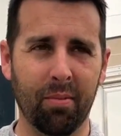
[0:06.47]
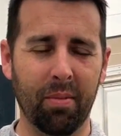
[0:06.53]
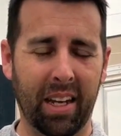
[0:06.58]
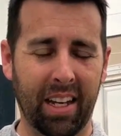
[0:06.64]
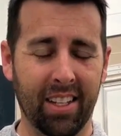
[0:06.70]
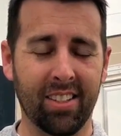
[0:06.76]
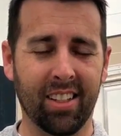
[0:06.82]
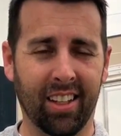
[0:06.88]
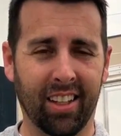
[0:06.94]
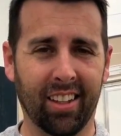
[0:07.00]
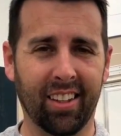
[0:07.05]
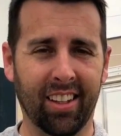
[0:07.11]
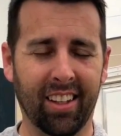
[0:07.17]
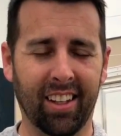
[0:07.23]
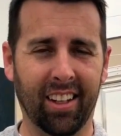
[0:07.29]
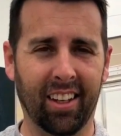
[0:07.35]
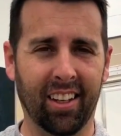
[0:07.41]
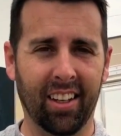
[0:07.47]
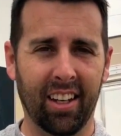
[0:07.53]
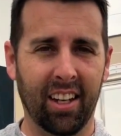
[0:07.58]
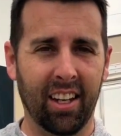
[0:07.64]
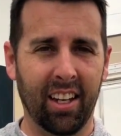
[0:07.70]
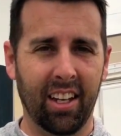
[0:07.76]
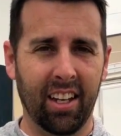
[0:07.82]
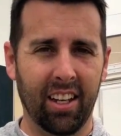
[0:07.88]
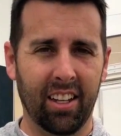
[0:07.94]
amazing thing.
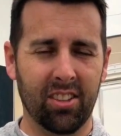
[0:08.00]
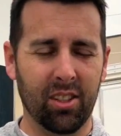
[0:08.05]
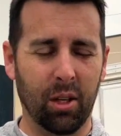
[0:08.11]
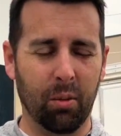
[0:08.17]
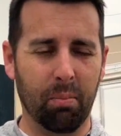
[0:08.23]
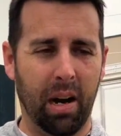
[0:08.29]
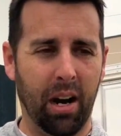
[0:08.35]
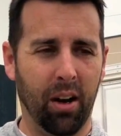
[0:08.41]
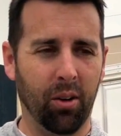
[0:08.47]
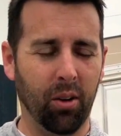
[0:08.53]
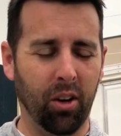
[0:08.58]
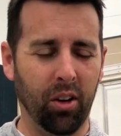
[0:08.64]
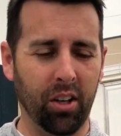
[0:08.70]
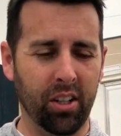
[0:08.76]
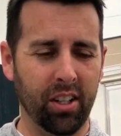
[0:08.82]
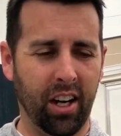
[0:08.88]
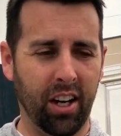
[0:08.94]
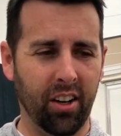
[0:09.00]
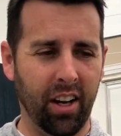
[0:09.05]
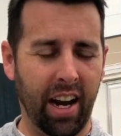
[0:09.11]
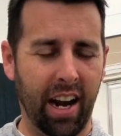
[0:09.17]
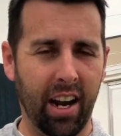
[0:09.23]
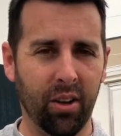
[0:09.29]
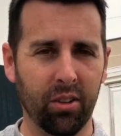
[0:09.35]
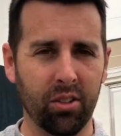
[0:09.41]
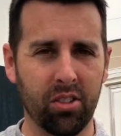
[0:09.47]
It's gonna power our entire
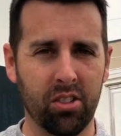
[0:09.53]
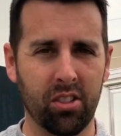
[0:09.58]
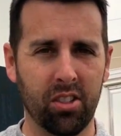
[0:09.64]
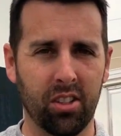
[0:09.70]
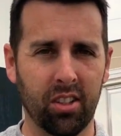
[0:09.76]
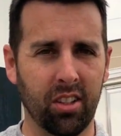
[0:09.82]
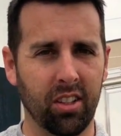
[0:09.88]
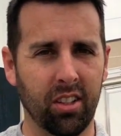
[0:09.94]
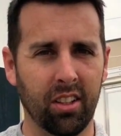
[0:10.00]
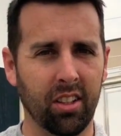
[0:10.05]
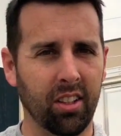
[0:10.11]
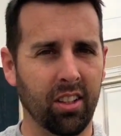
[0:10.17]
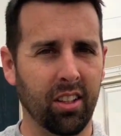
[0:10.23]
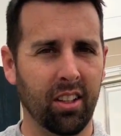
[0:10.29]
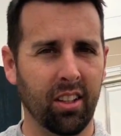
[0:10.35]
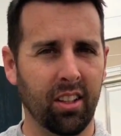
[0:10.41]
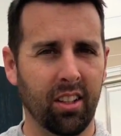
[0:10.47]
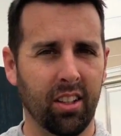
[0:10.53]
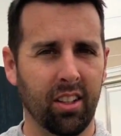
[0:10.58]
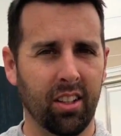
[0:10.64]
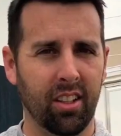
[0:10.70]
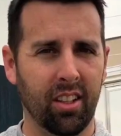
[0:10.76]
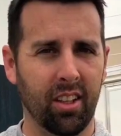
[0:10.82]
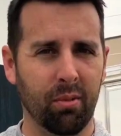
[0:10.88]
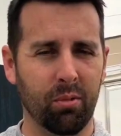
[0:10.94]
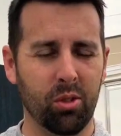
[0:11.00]
house.
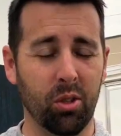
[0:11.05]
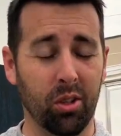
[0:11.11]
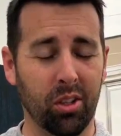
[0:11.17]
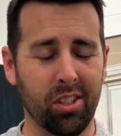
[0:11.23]
I'm so